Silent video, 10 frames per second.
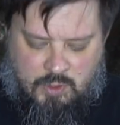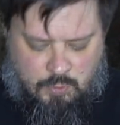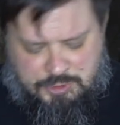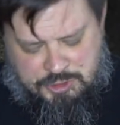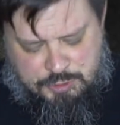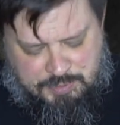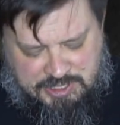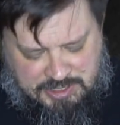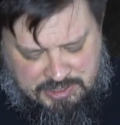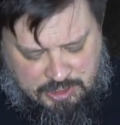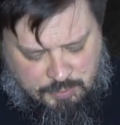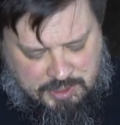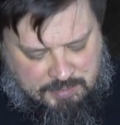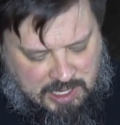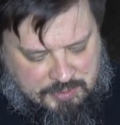which does potentially open
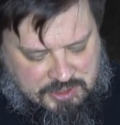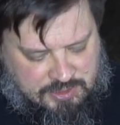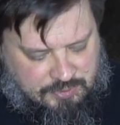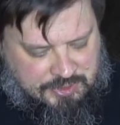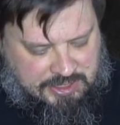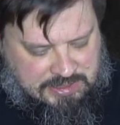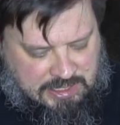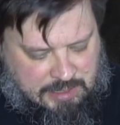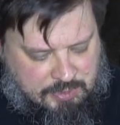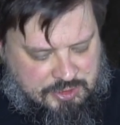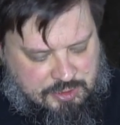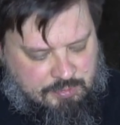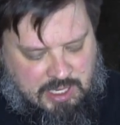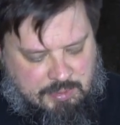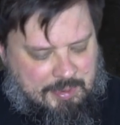up options for things like putting some
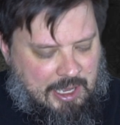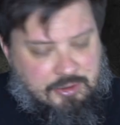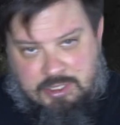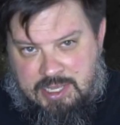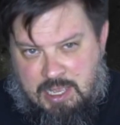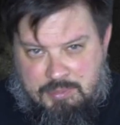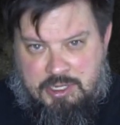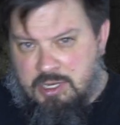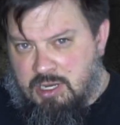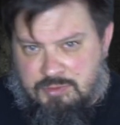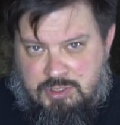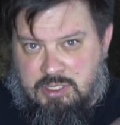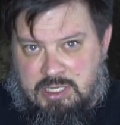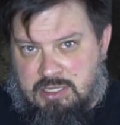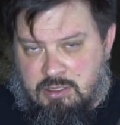baby powder and capping it off so that
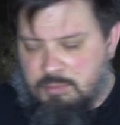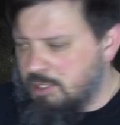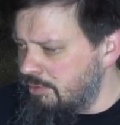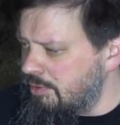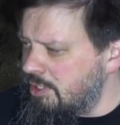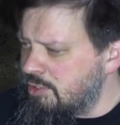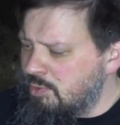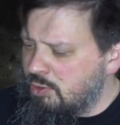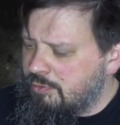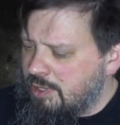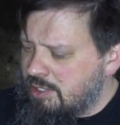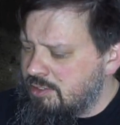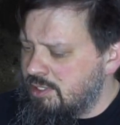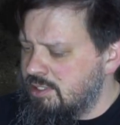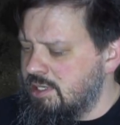you get a little bit of a smoke effect or
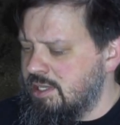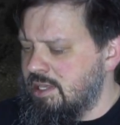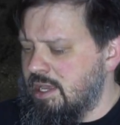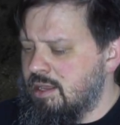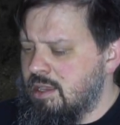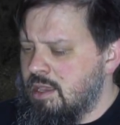things like that.